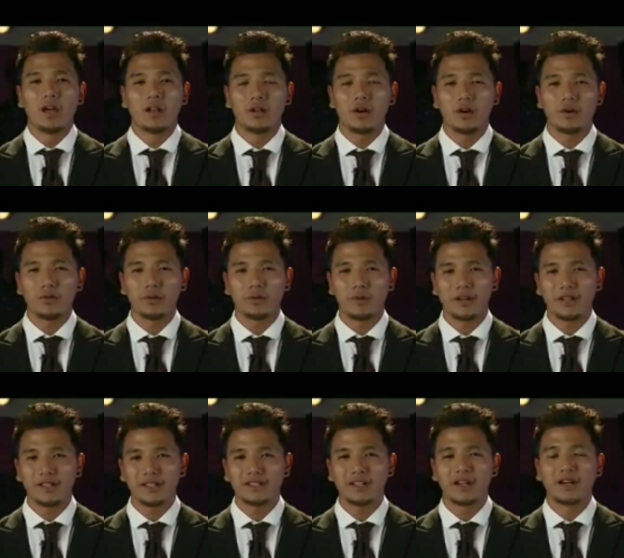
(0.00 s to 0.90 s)
Hello
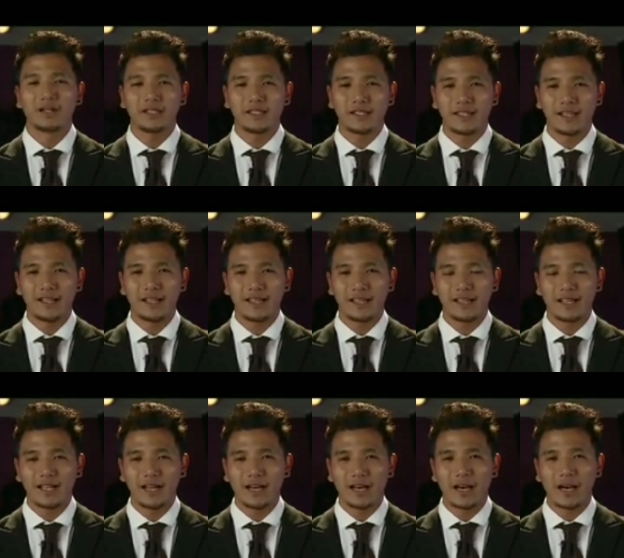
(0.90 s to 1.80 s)
everyone, Tashi Delek.
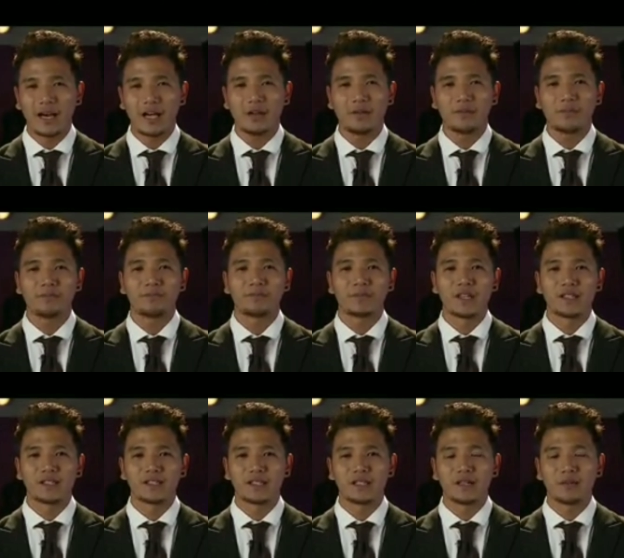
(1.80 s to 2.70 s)
I am
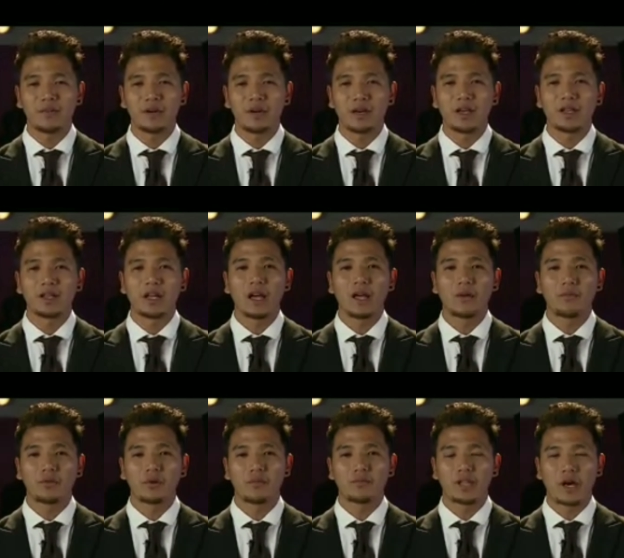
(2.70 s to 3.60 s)
Tenzin Yima and I
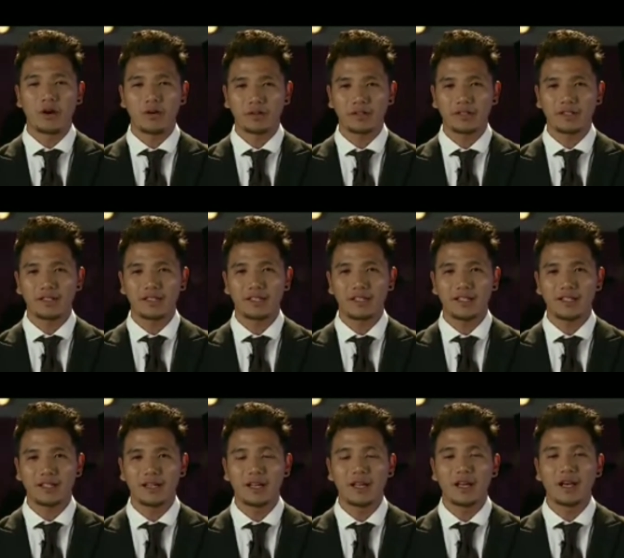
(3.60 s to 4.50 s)
am from Taung
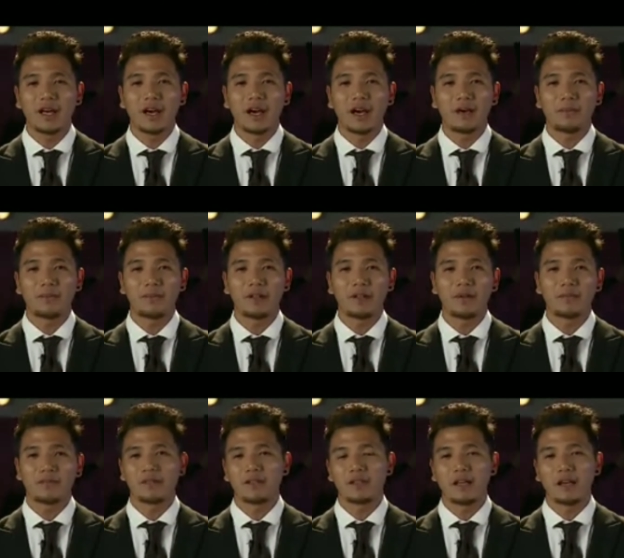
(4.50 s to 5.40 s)
district. I
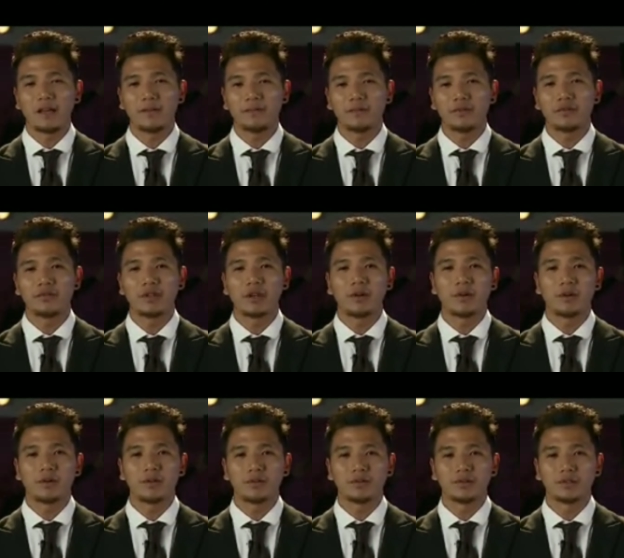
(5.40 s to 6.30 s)
believe in life you
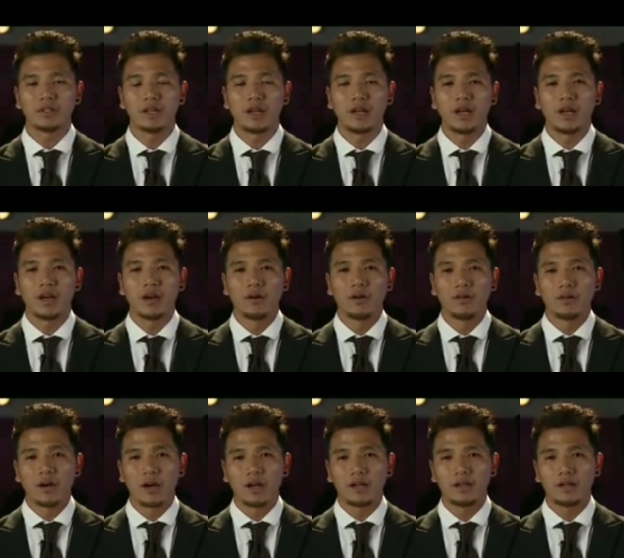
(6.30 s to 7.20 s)
never lose.
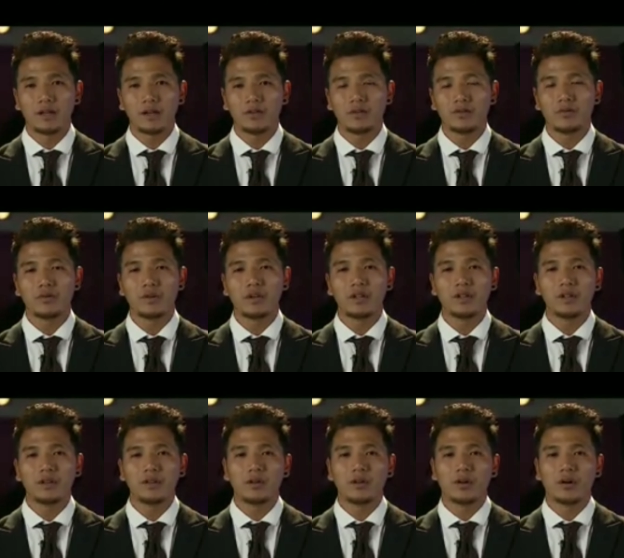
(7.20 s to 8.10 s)
Either you
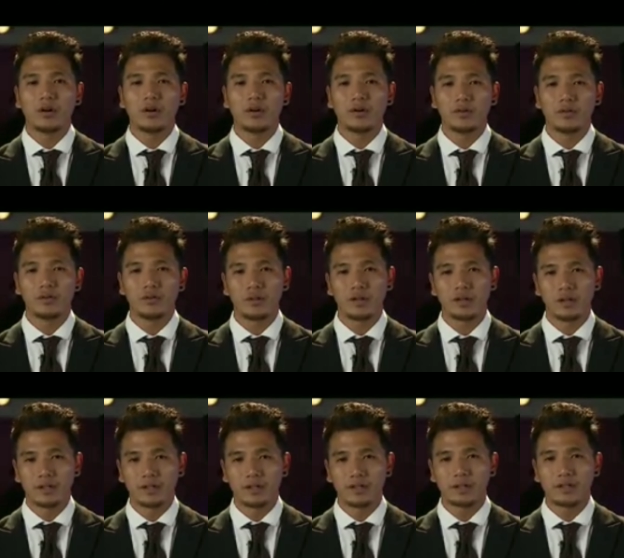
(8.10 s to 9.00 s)
win or you
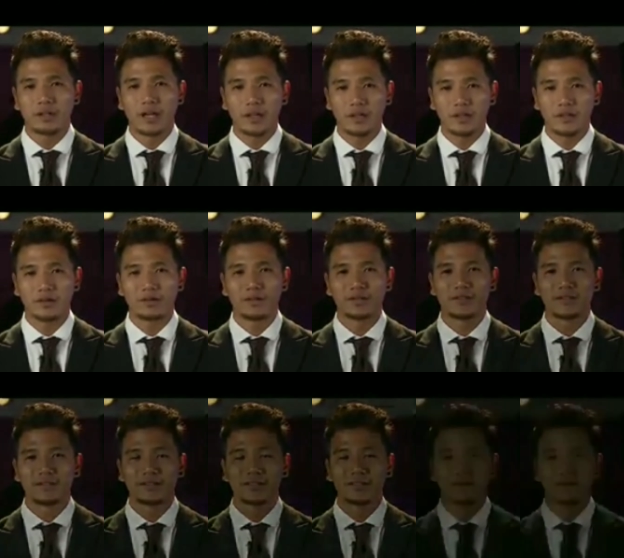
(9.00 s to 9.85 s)
learn. Thank you.